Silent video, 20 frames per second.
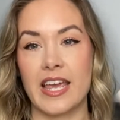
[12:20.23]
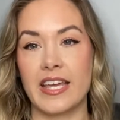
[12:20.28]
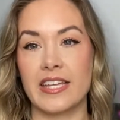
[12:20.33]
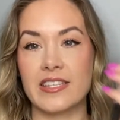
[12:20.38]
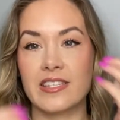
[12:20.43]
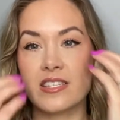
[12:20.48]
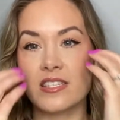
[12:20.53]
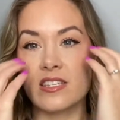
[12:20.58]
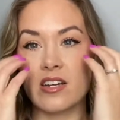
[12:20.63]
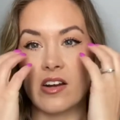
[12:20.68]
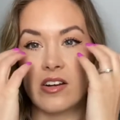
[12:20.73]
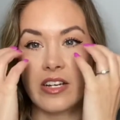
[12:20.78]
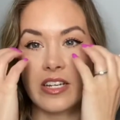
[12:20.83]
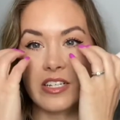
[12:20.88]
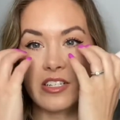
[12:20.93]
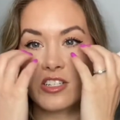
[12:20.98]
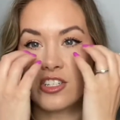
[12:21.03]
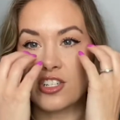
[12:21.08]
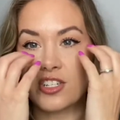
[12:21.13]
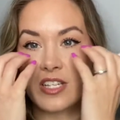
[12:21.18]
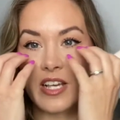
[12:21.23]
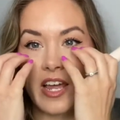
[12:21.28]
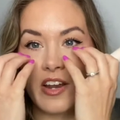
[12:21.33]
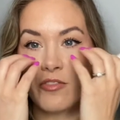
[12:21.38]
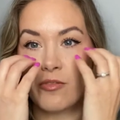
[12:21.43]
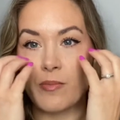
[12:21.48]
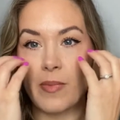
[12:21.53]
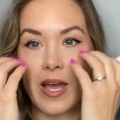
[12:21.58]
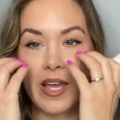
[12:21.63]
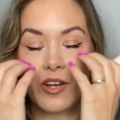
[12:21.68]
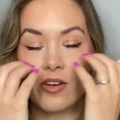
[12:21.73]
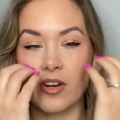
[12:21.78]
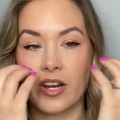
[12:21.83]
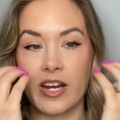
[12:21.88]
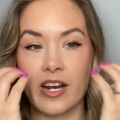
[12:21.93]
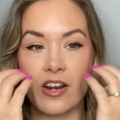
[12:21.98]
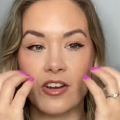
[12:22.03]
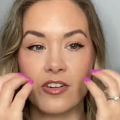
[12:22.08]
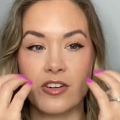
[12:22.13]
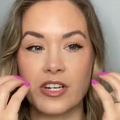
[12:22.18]
it's starting to just kind of
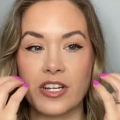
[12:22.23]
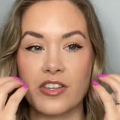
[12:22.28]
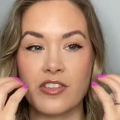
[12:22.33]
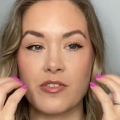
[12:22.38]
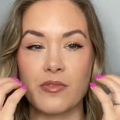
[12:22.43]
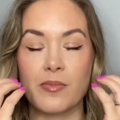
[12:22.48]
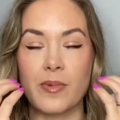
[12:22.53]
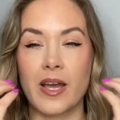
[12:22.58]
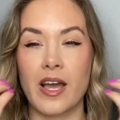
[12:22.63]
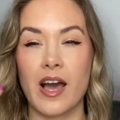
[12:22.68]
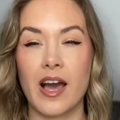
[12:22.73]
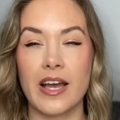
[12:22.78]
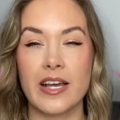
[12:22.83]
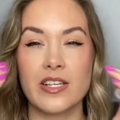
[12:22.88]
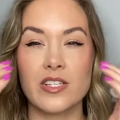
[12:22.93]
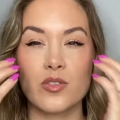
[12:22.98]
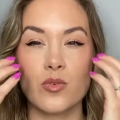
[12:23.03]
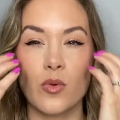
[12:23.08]
migrate underneath of my eyes.